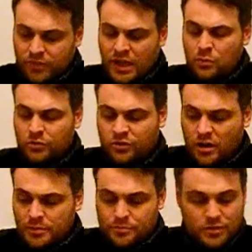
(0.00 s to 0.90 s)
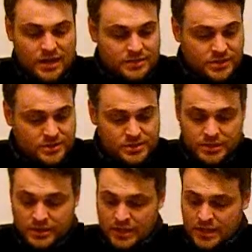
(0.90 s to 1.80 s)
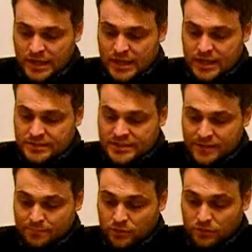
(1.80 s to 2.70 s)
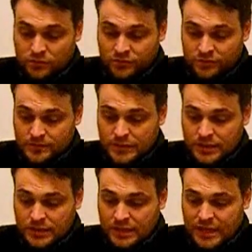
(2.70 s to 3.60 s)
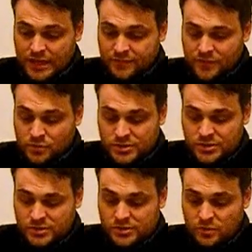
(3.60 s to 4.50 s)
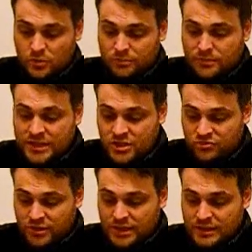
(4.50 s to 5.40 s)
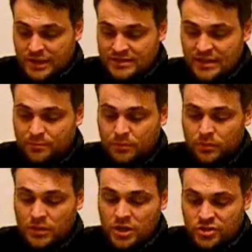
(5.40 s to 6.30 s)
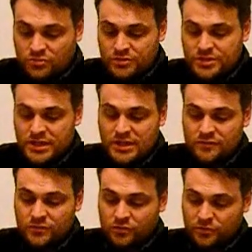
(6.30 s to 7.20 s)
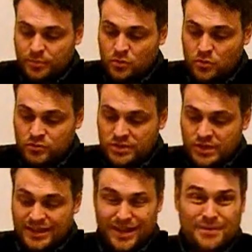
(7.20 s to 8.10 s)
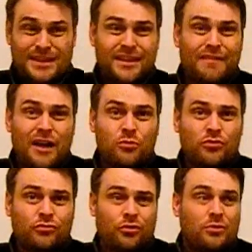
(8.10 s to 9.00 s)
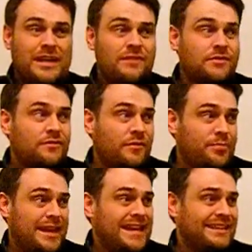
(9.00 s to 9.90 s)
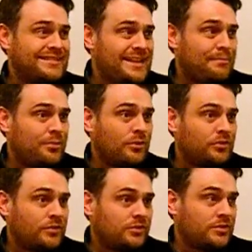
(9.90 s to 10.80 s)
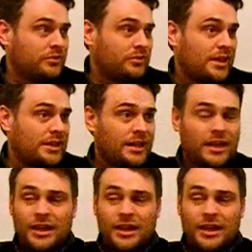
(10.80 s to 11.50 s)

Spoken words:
it was common practice in temples, if there was someone ministering in that temple, to receive support. I mean, that was true even of the pagan temples, for goodness sake.